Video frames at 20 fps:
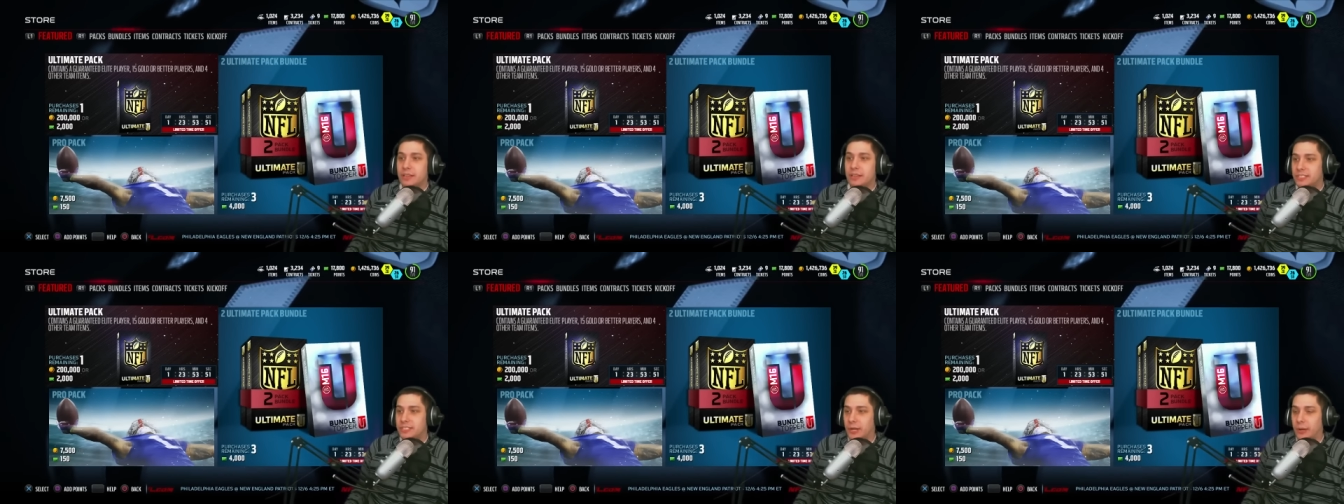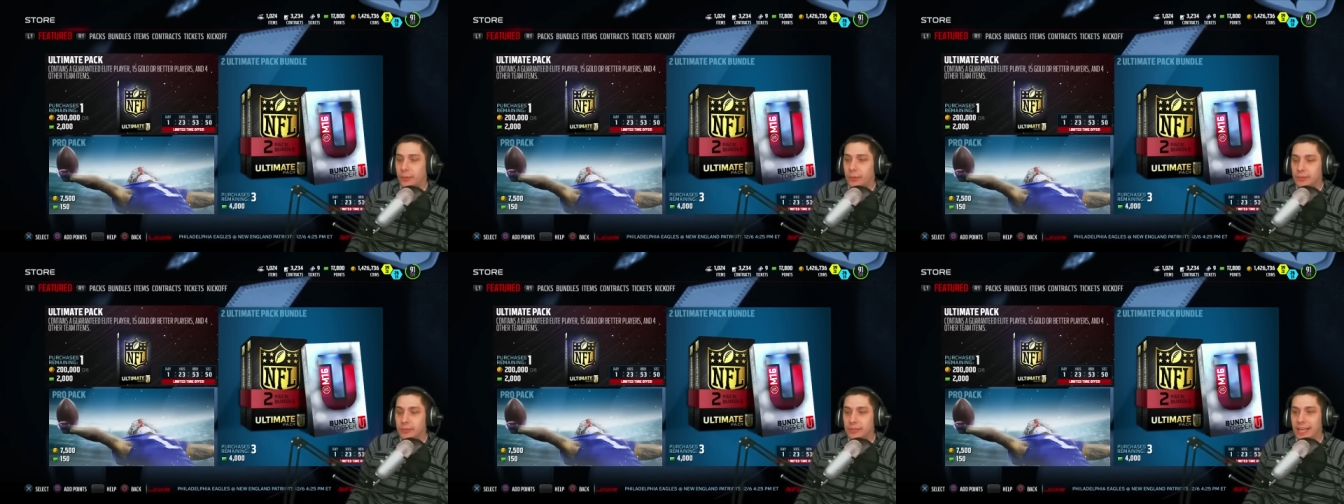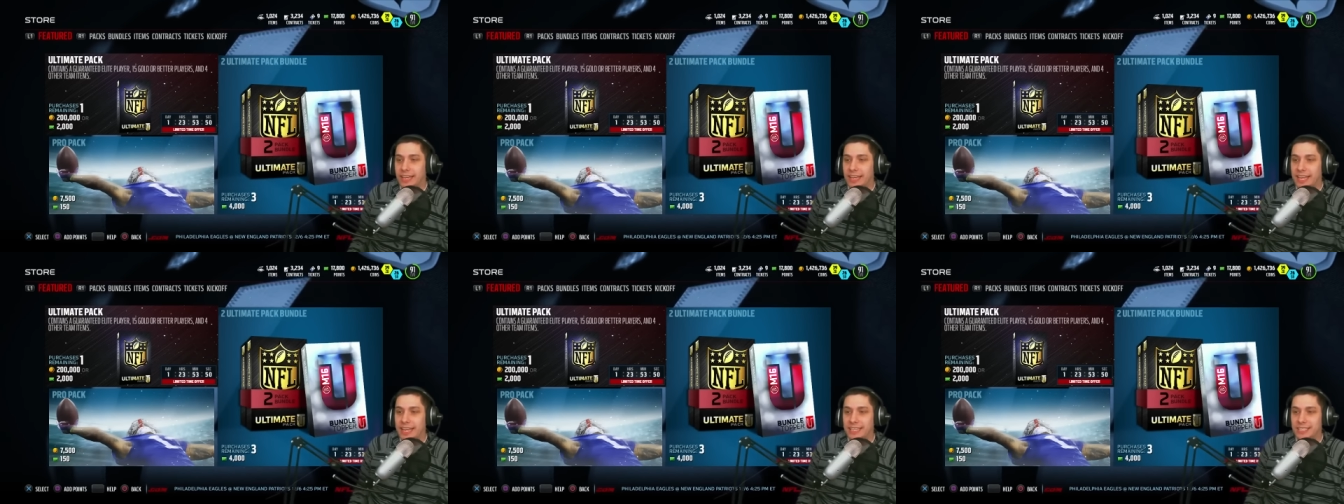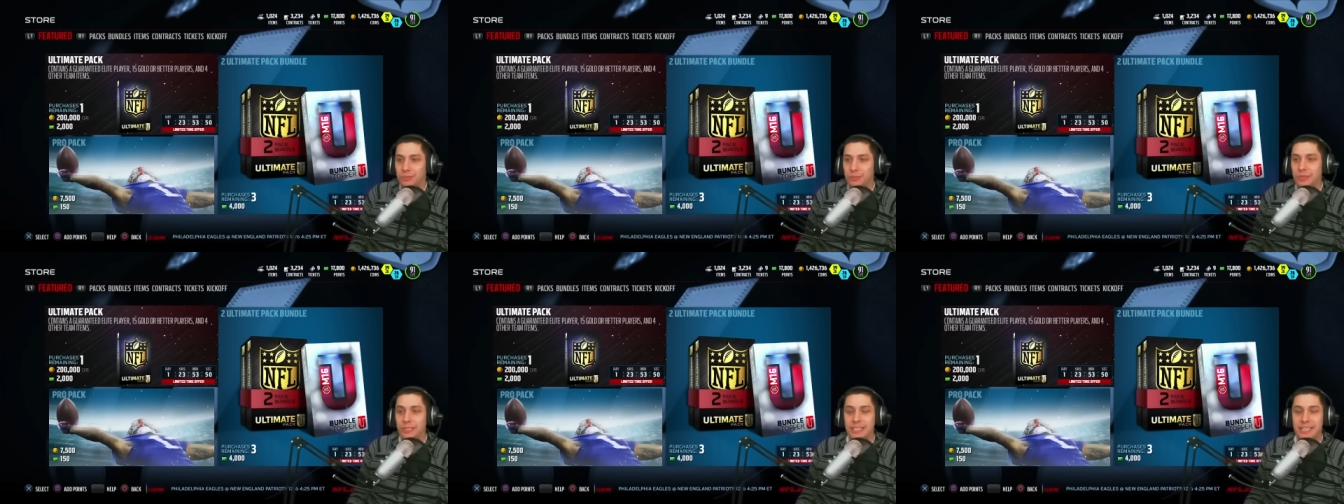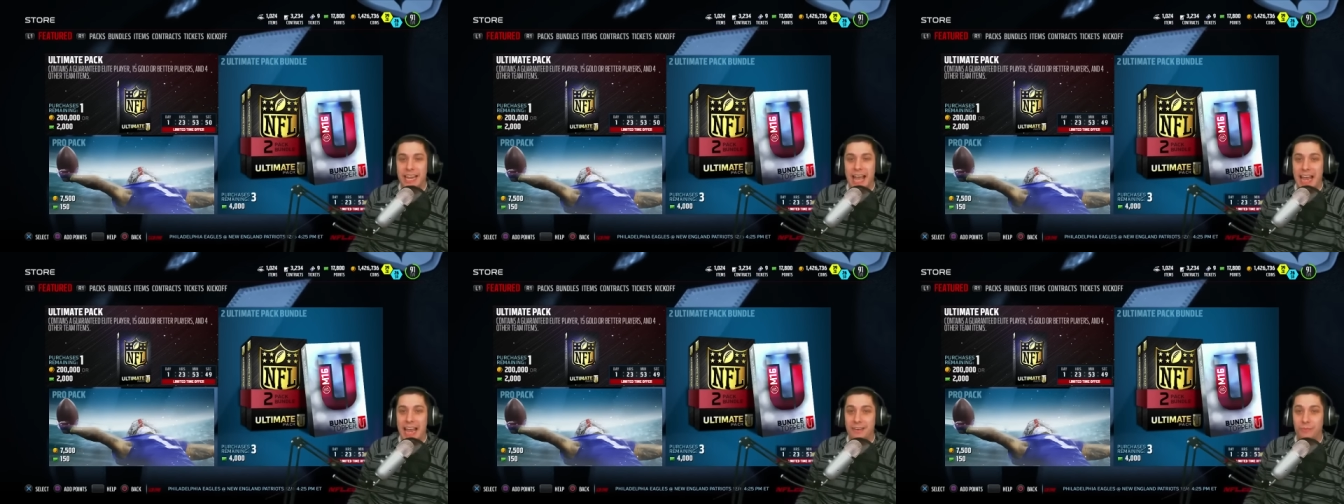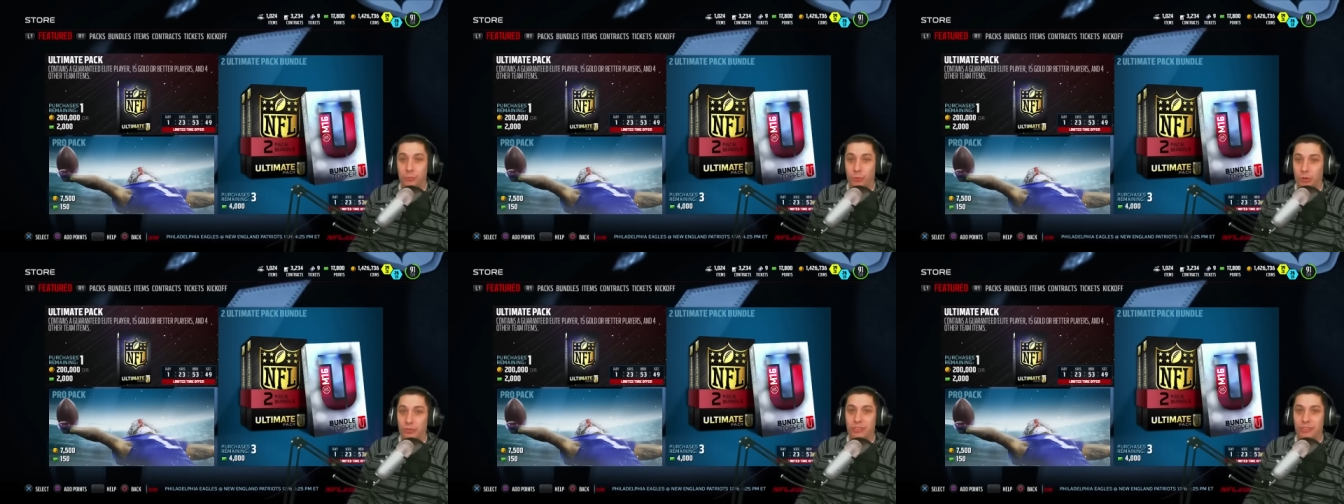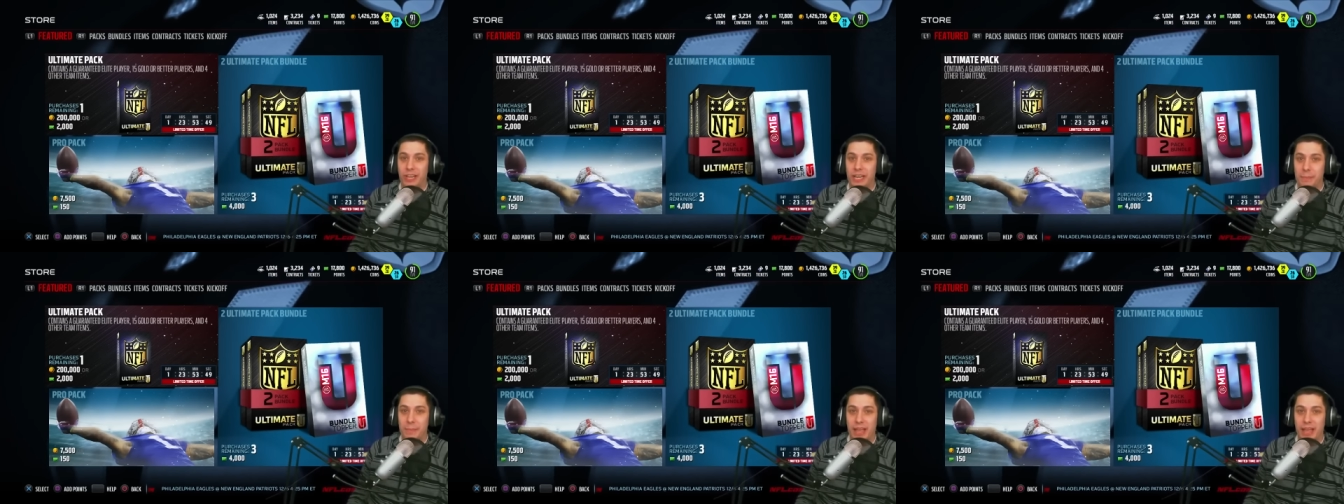So like it's really not
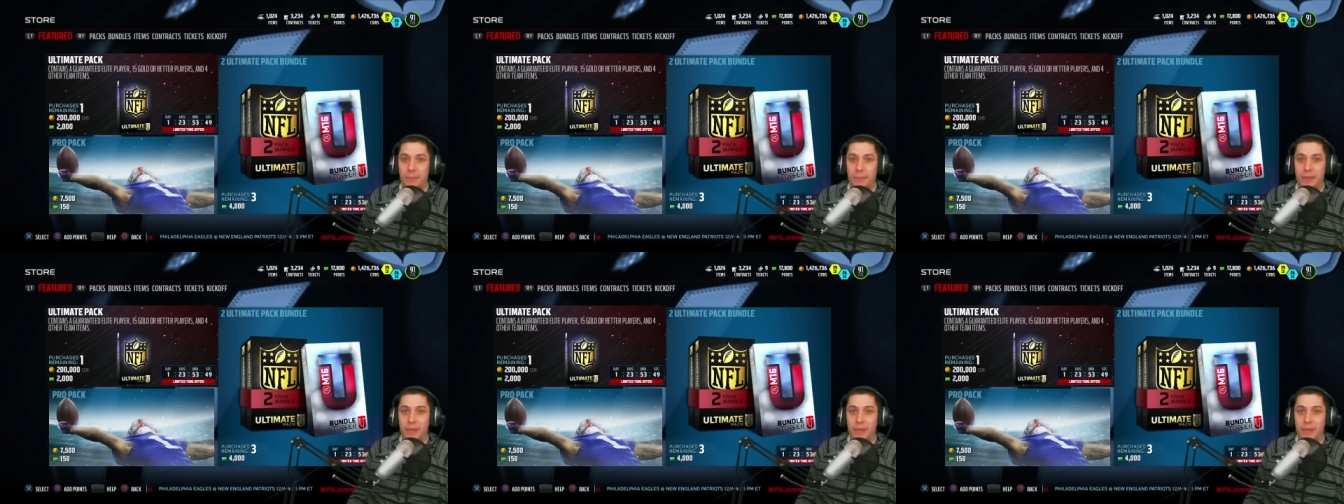worth it in my